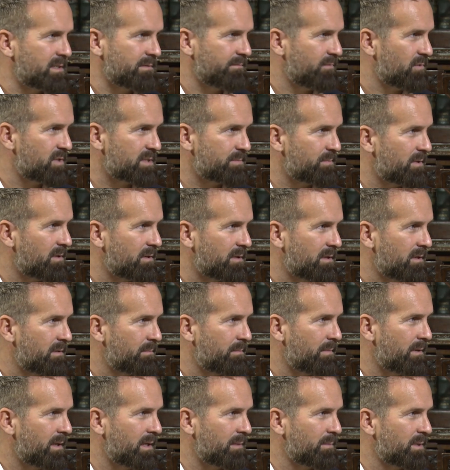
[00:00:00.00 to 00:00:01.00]
a voice broker
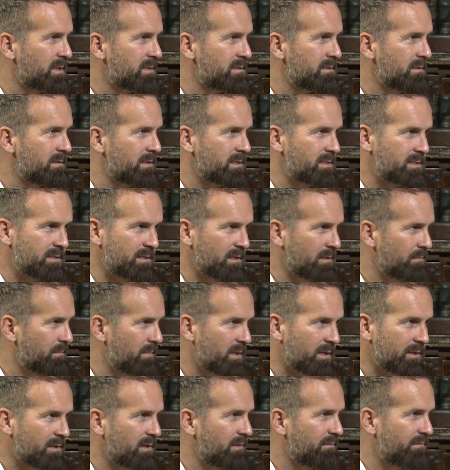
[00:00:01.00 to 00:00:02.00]
by any means. There's still a
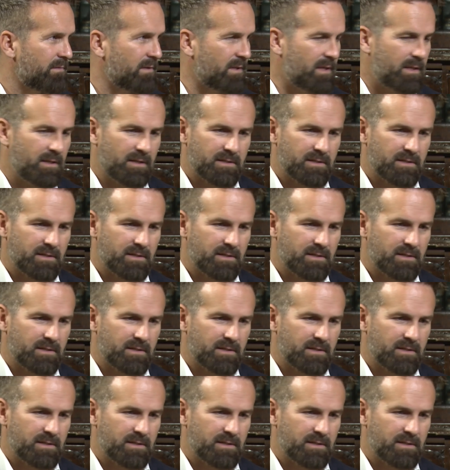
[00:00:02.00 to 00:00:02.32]
market for that.